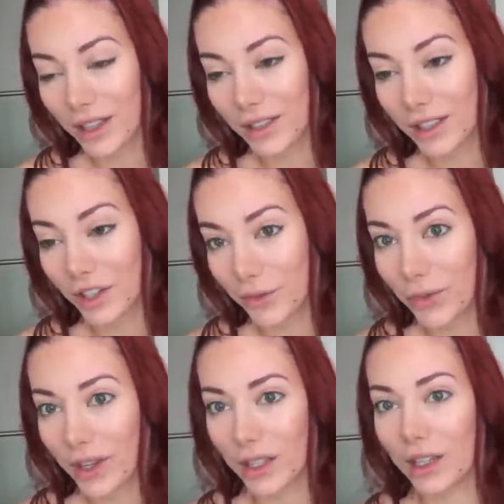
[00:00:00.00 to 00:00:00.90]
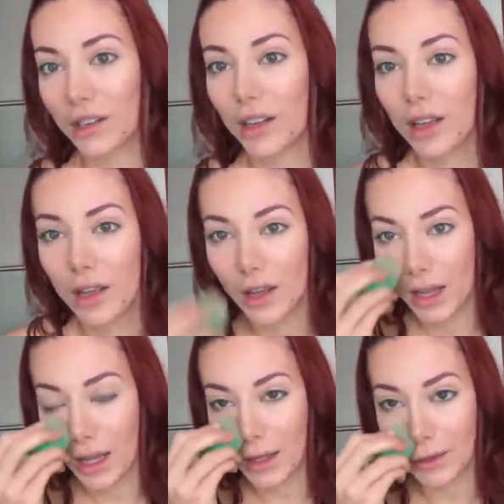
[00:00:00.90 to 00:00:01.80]
It's a good feeling.
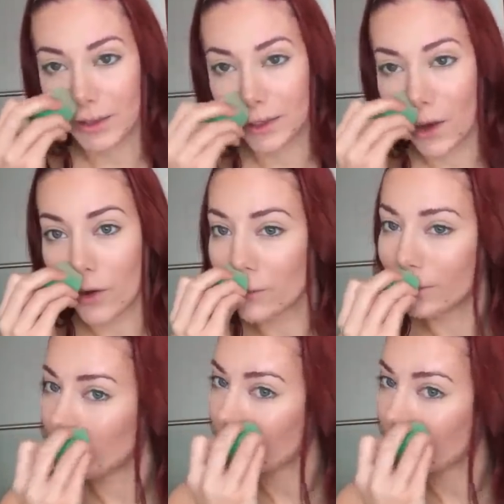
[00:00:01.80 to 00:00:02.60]
And so